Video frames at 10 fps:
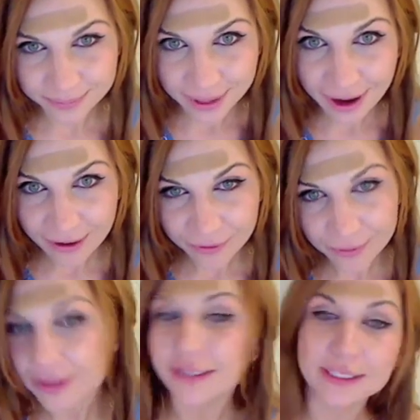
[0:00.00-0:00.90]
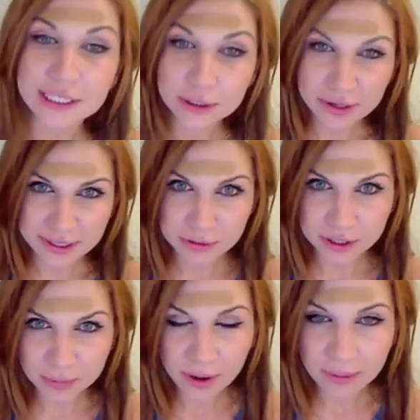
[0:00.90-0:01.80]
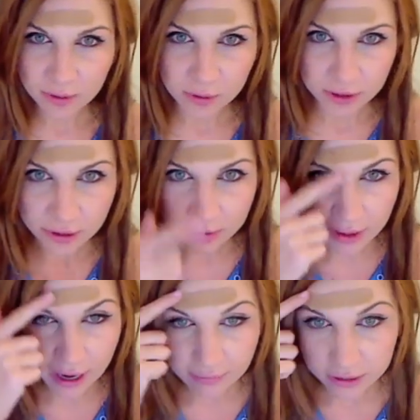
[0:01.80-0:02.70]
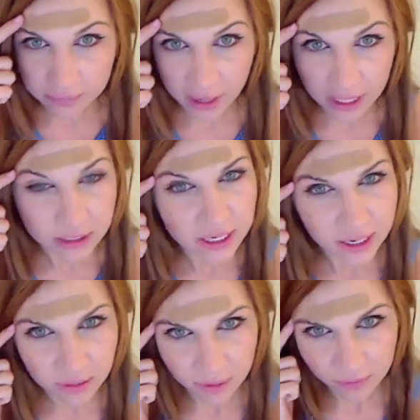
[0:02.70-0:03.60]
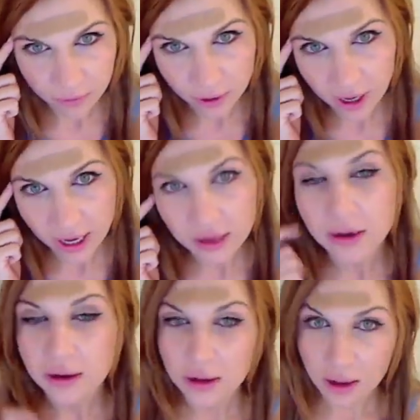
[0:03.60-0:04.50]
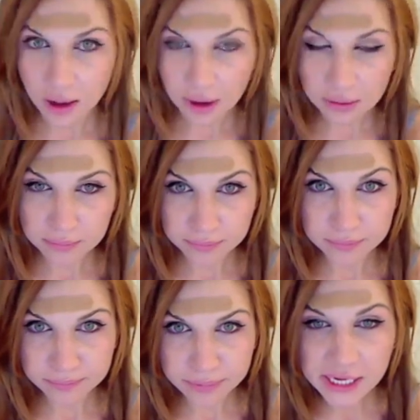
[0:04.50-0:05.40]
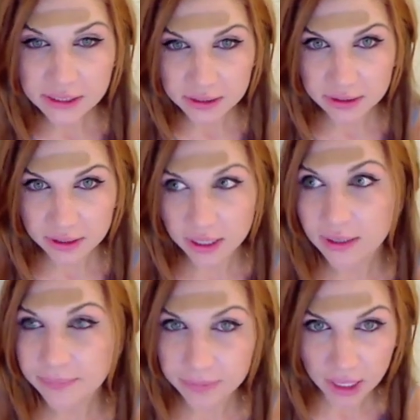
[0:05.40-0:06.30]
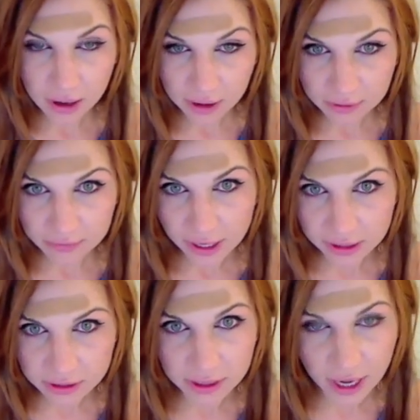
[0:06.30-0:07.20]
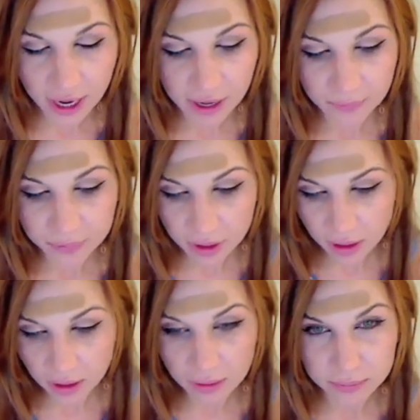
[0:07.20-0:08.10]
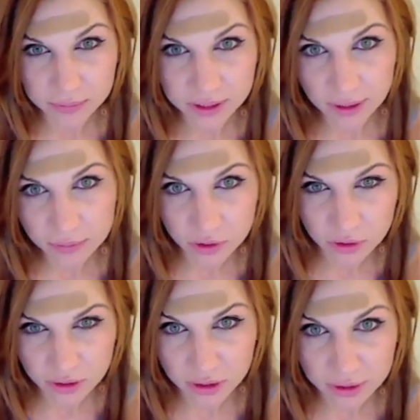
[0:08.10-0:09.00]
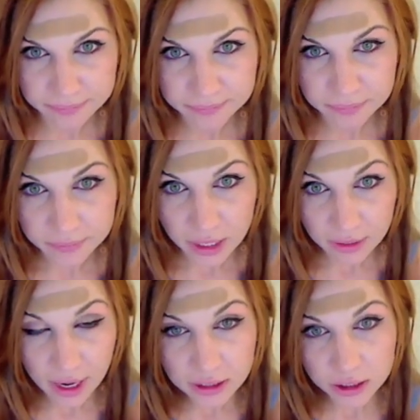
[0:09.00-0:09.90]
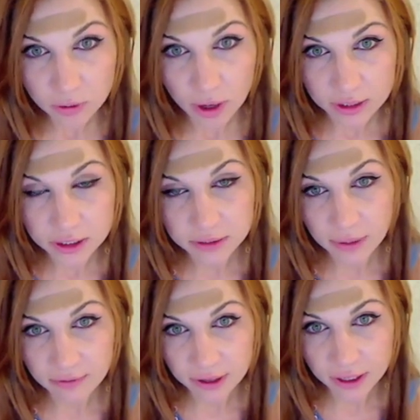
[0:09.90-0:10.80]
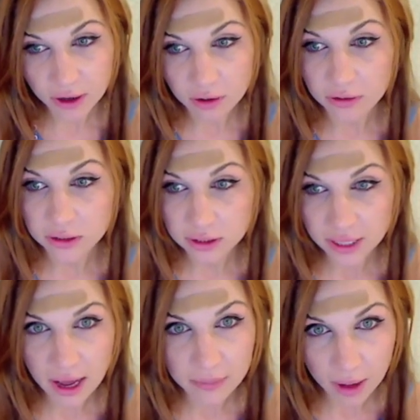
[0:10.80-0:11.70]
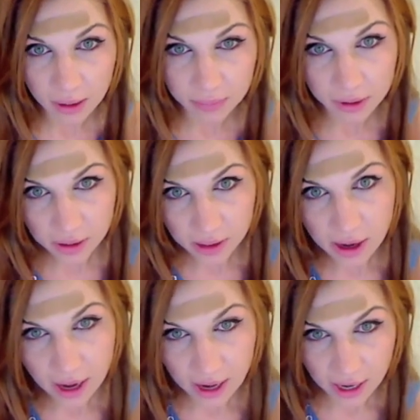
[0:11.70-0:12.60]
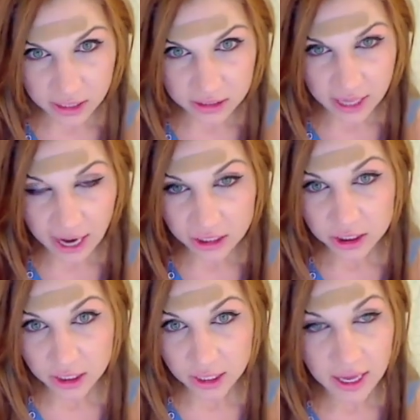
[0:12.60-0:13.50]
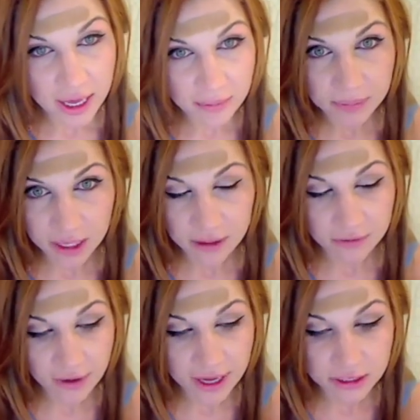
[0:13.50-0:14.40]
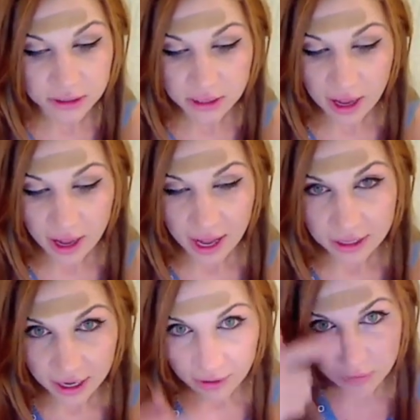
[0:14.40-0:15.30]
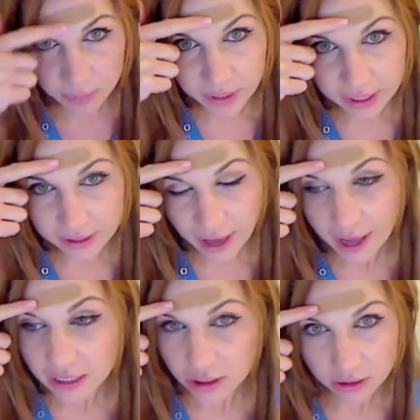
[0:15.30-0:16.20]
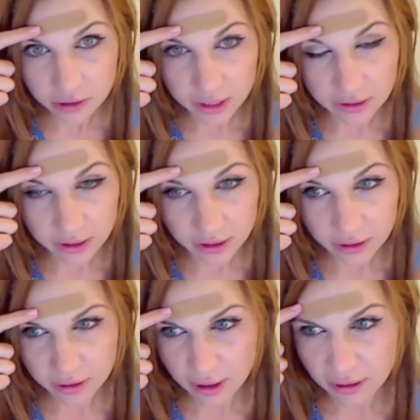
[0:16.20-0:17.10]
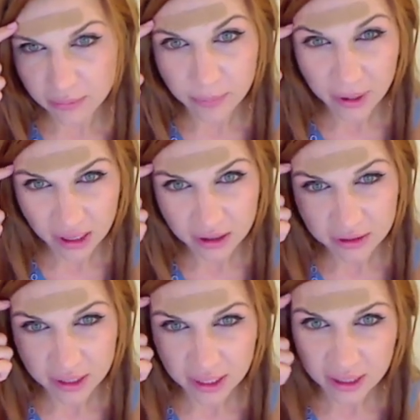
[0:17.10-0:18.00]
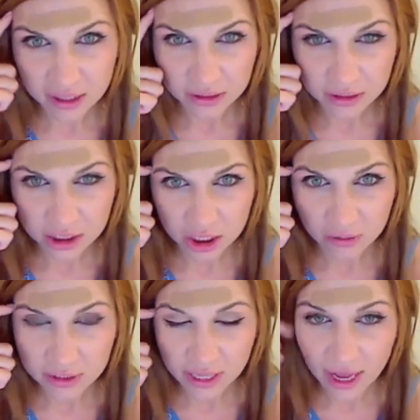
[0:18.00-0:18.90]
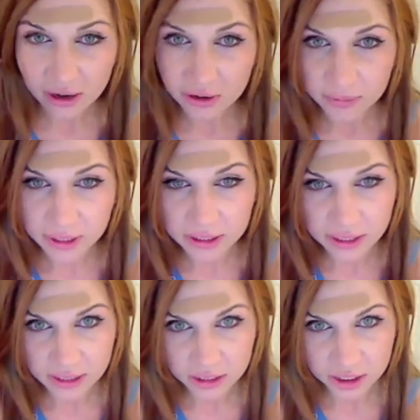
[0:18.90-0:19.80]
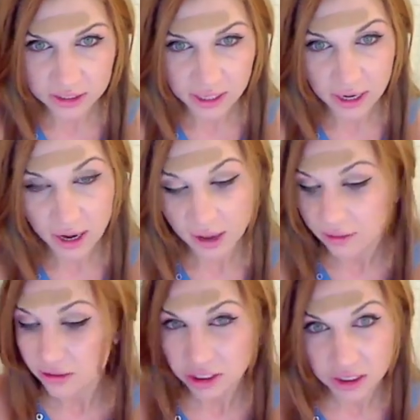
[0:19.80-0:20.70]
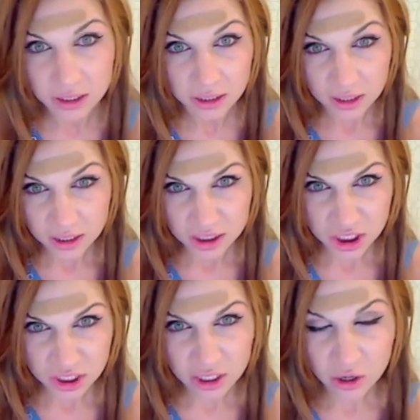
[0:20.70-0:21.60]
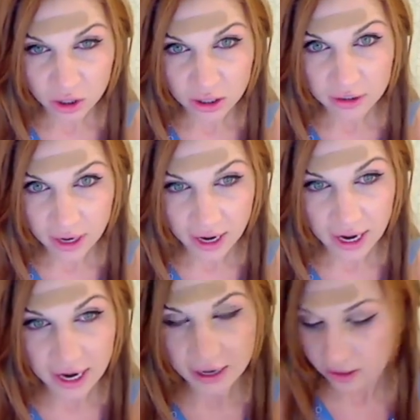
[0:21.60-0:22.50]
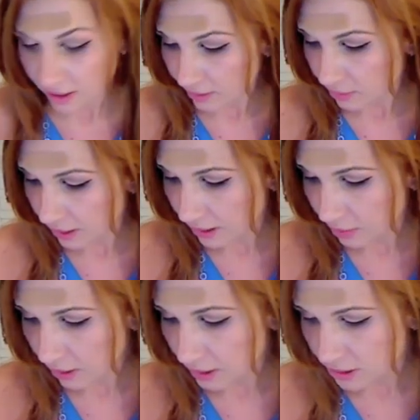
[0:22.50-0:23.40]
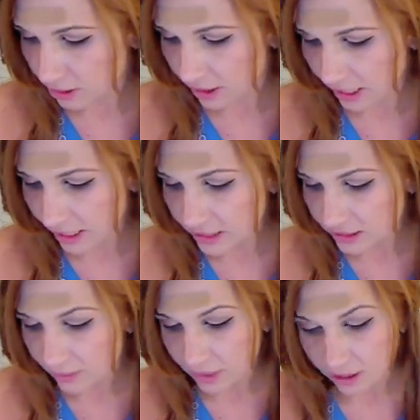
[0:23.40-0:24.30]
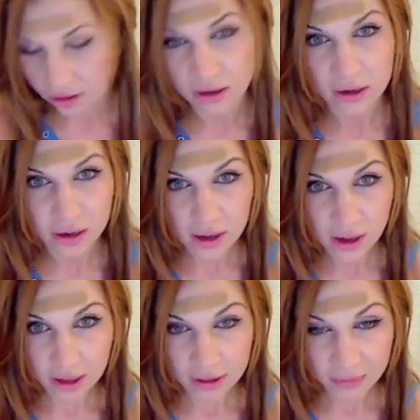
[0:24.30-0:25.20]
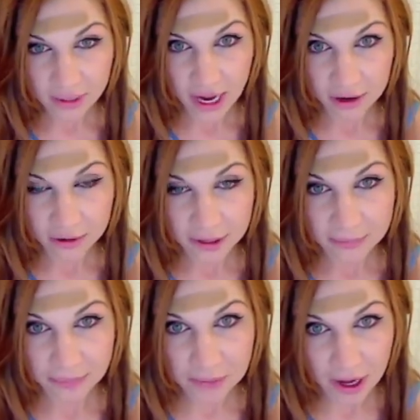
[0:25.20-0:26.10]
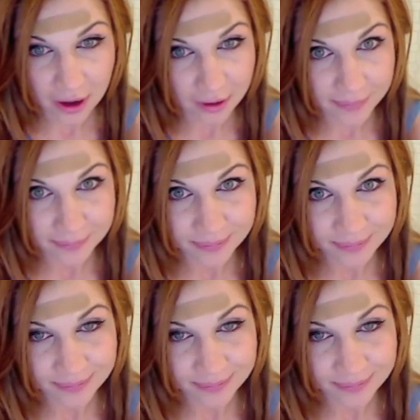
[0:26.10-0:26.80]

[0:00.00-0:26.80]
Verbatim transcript: Hi everyone, this is Lorraine. So you're probably wondering why I have this band-aid on my forehead. Um, basically, I got in a fight today. Um, some girl that actually watches my videos came up and actually hit me in the face. And I have a big gash underneath here. Um, apparently, she was angry because I she said I, she she heard that I hated Lilly Pulitzer, and I guess that made her a little bit angry. Um,